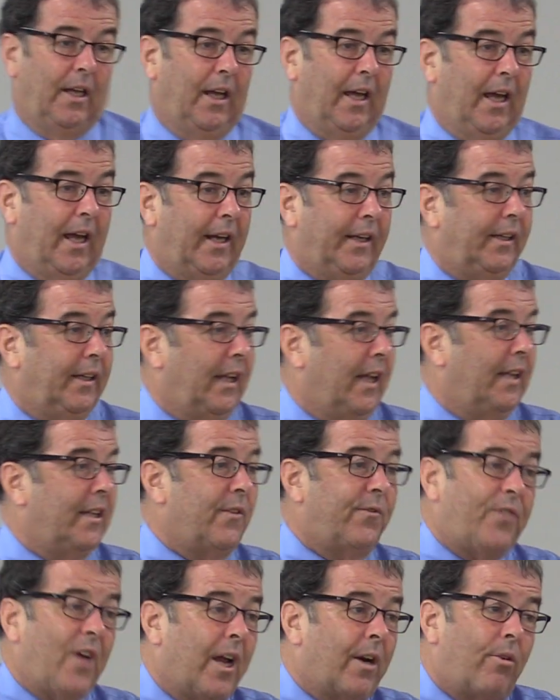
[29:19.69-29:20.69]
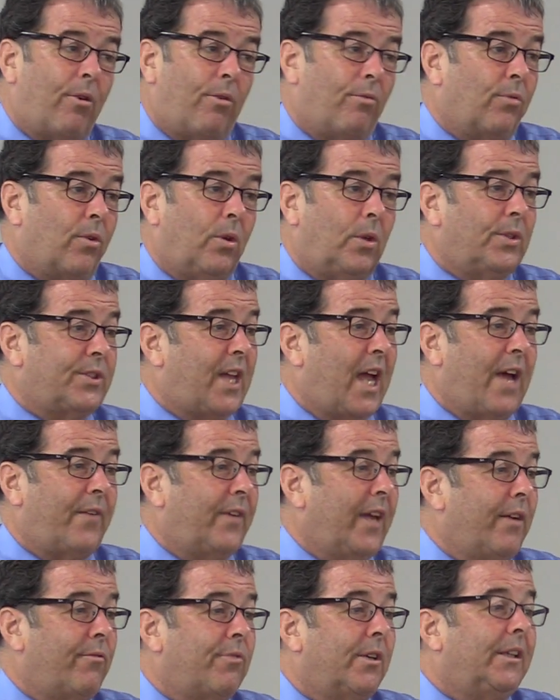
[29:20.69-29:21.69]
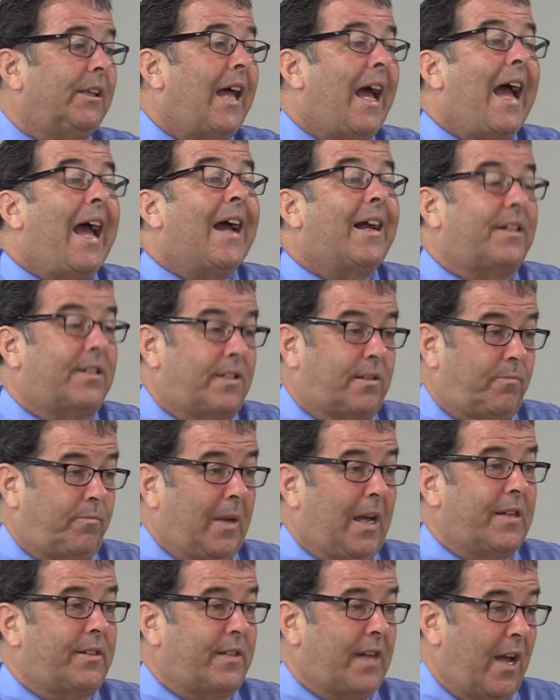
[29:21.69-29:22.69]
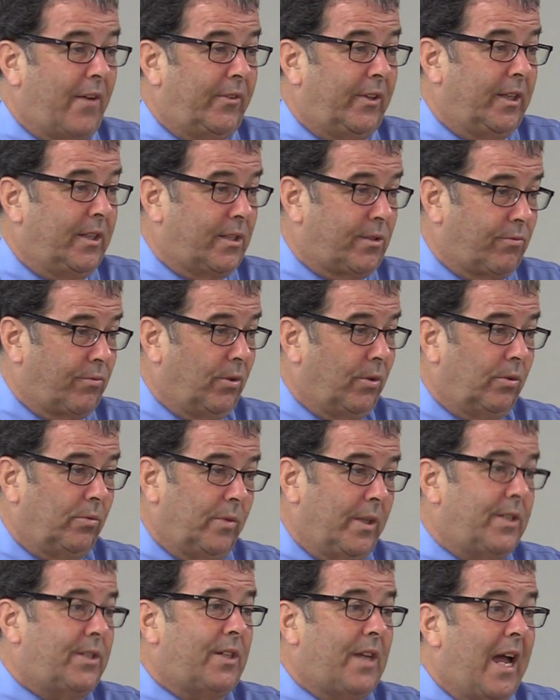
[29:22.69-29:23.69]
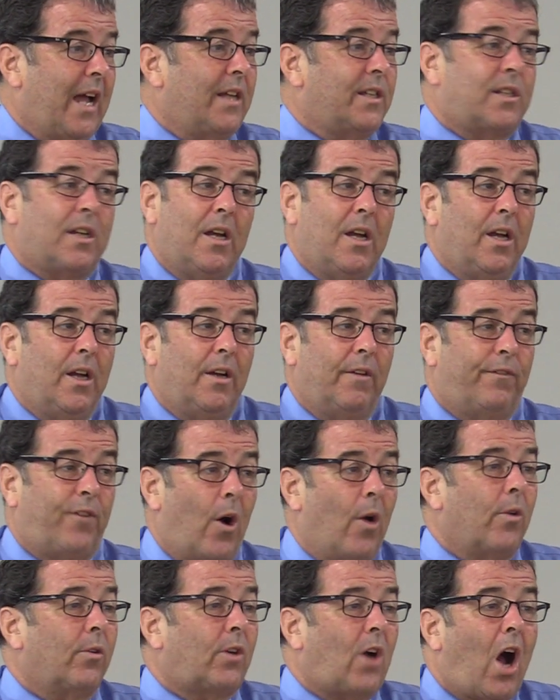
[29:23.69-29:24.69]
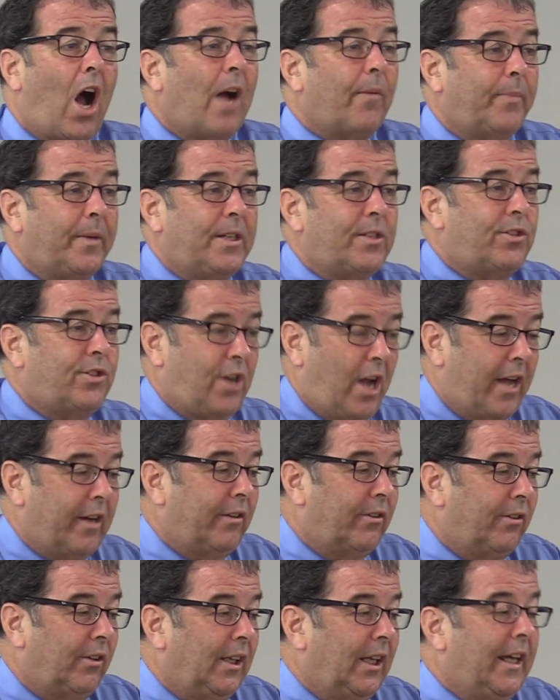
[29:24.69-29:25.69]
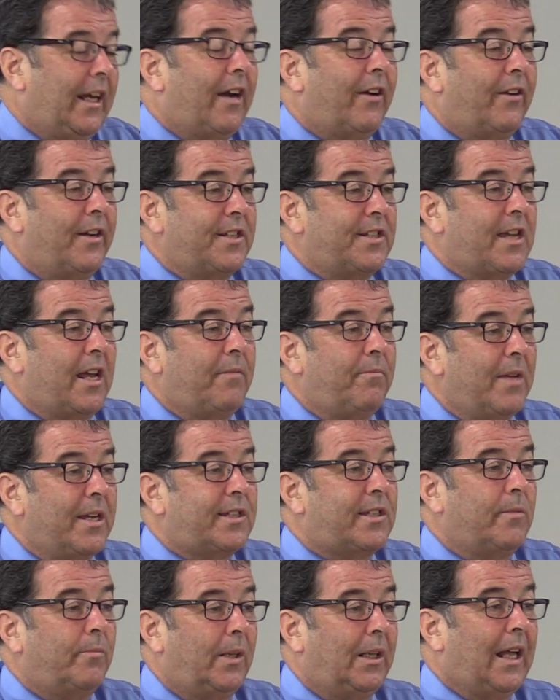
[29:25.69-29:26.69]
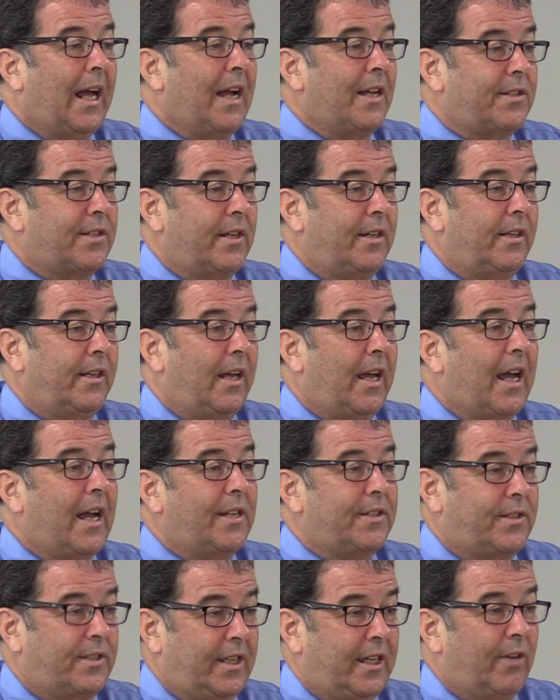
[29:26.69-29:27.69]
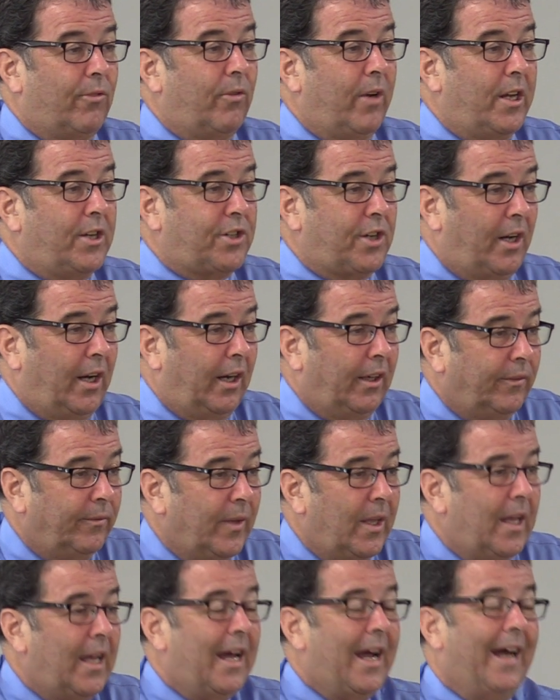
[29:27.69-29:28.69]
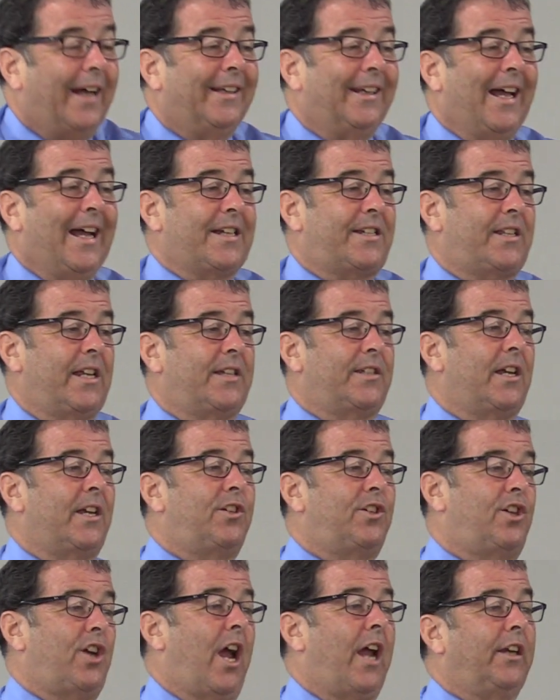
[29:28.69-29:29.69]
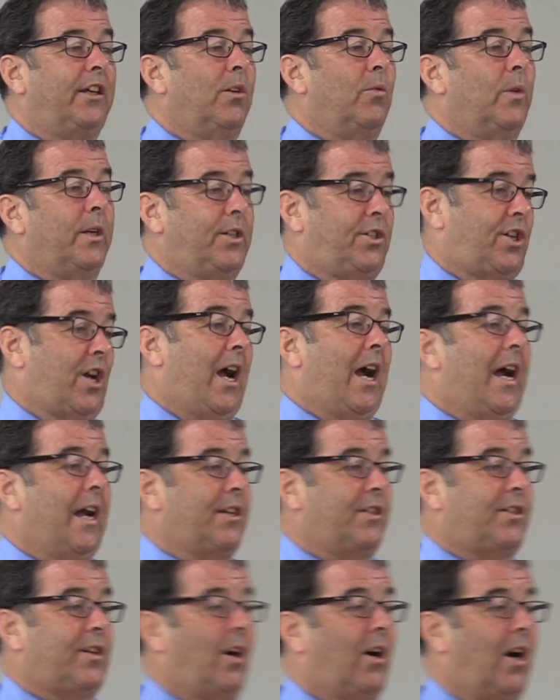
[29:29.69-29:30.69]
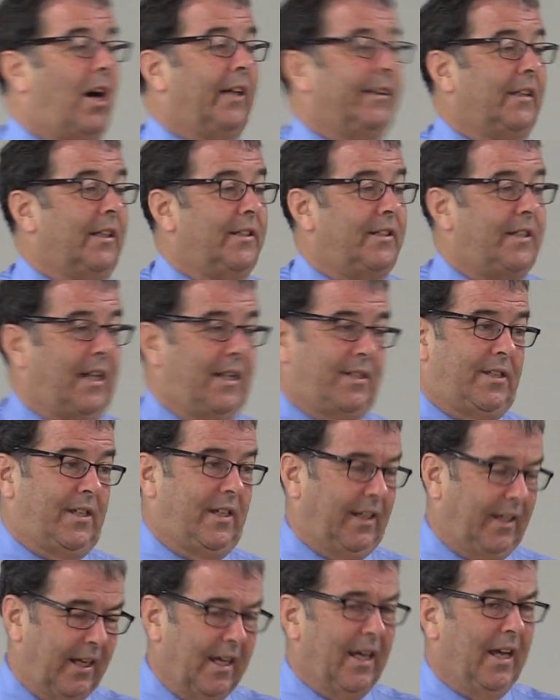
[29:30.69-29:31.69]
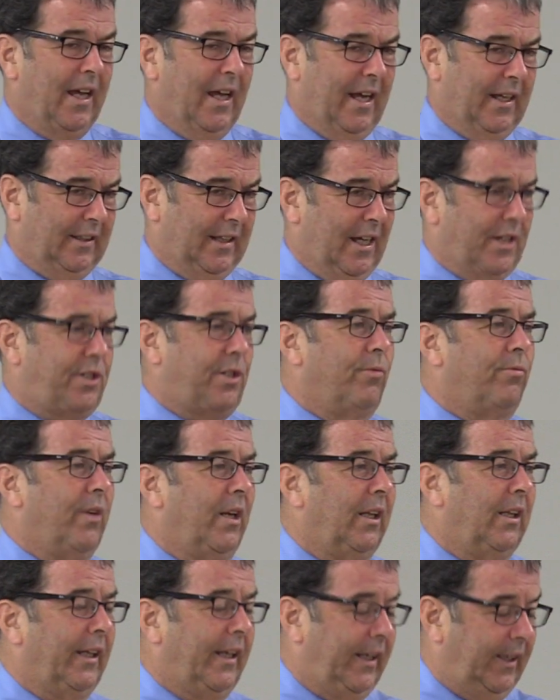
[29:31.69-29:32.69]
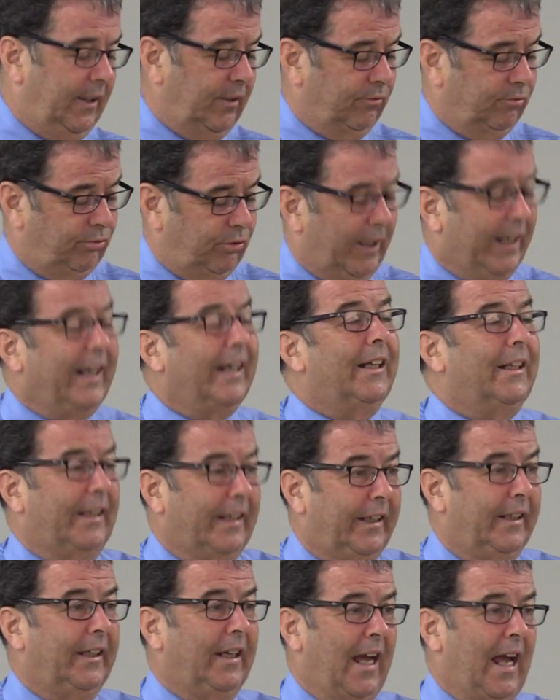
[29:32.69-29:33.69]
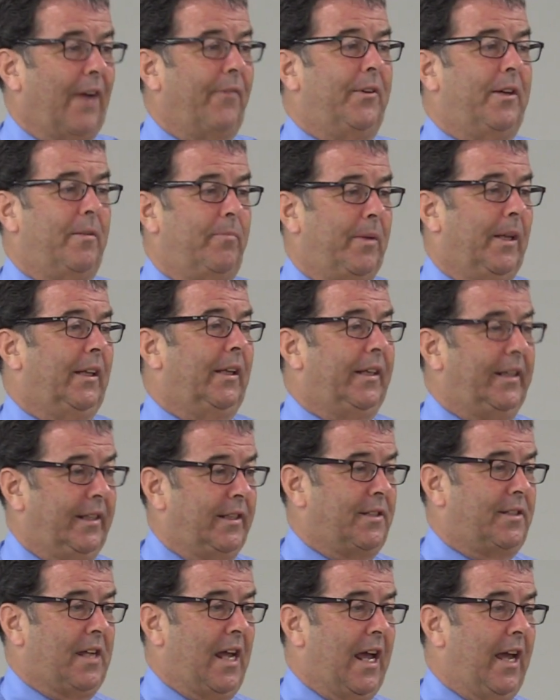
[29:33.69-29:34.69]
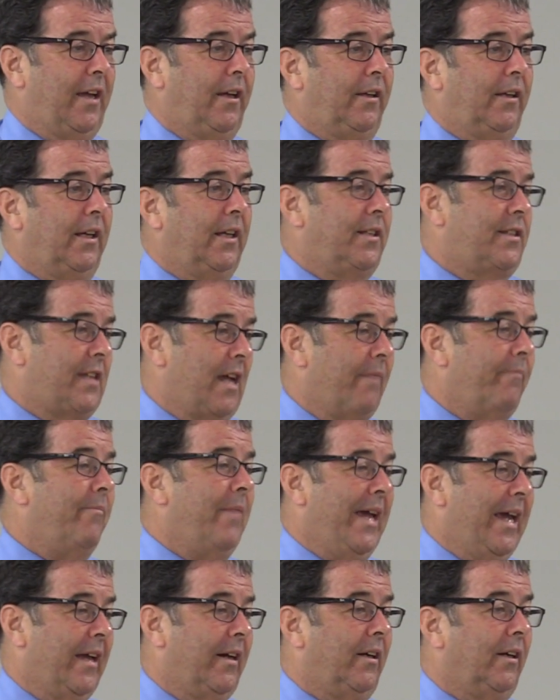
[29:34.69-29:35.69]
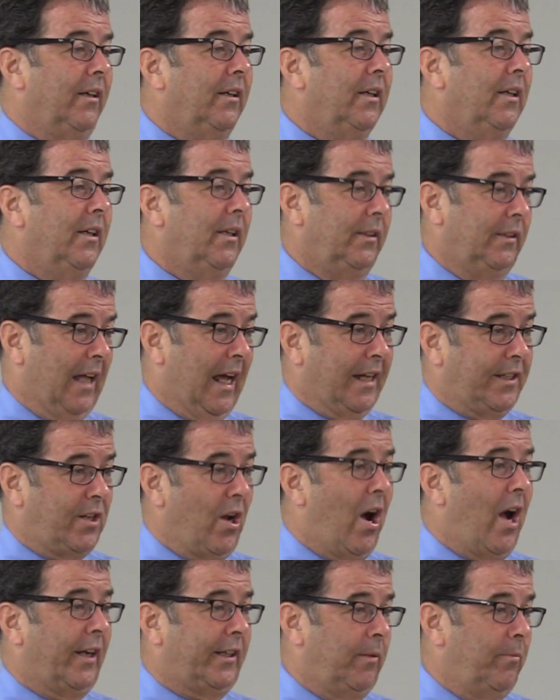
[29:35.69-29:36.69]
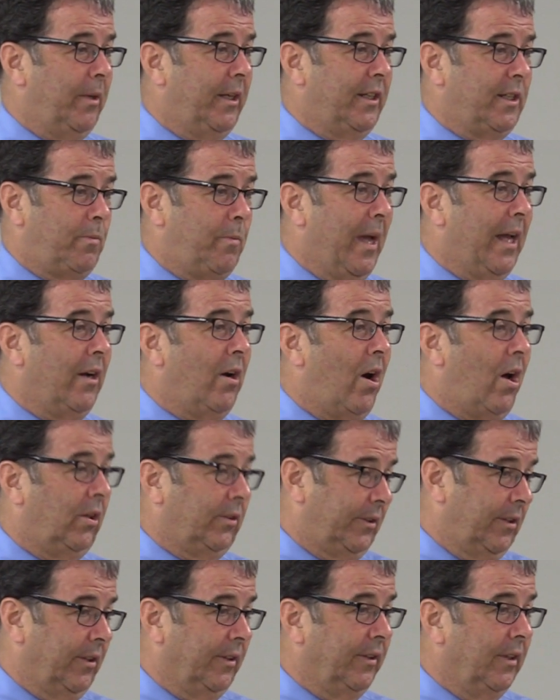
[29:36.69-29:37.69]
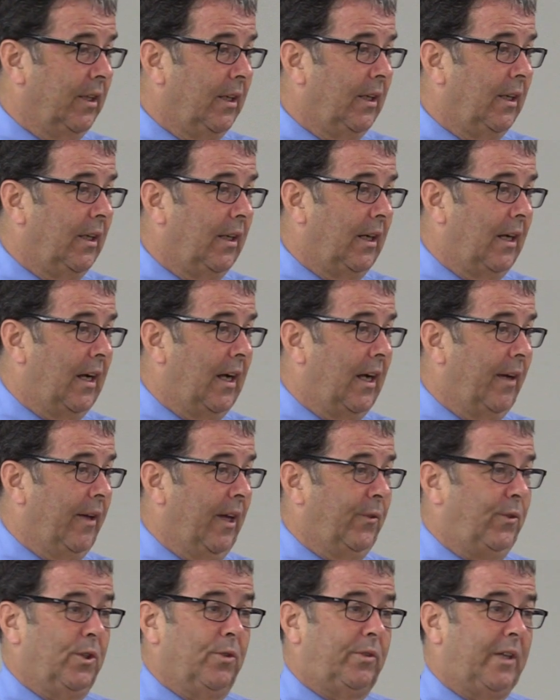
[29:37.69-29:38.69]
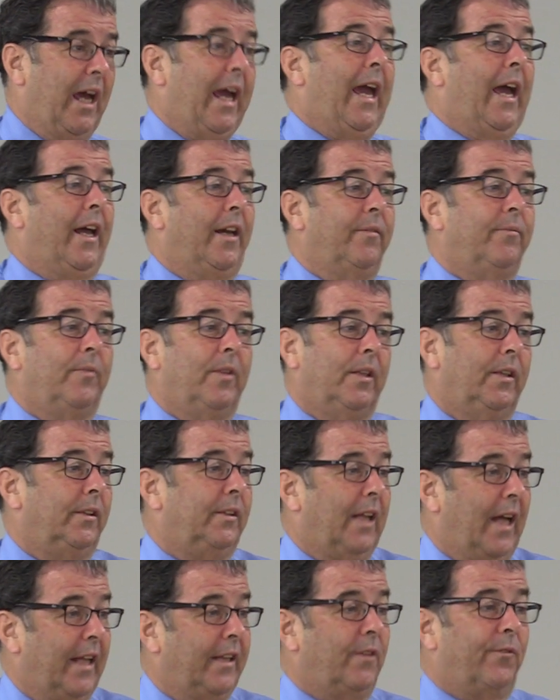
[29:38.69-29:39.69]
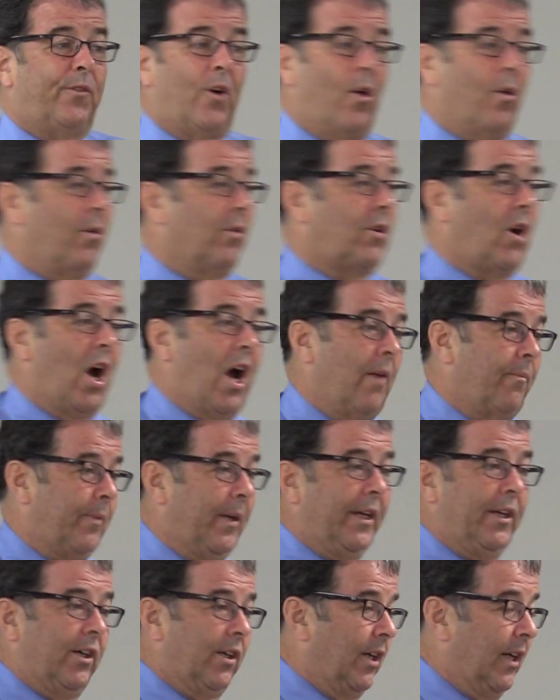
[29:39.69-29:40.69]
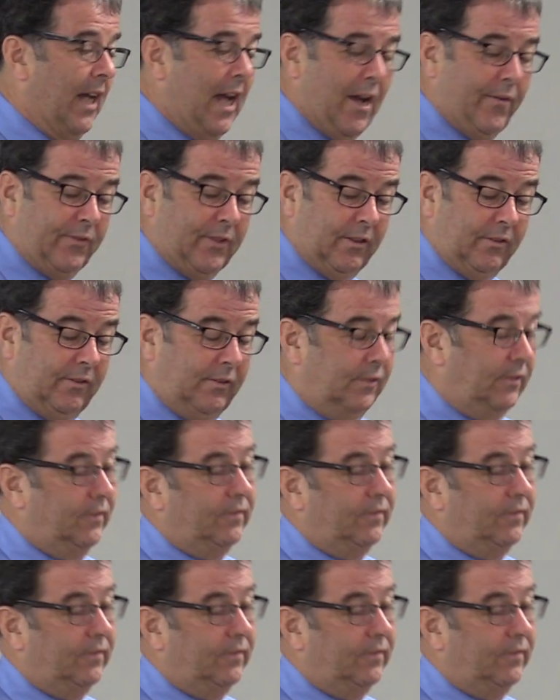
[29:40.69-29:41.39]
And the federal rules have a relaxed best evidence rule, which says photocopies generally are as admissible as the original unless there's a genuine charge to authenticity. Unless you really, really have an ability to say in some manner that document has been altered. If you can, then the photocopy, you're going to have to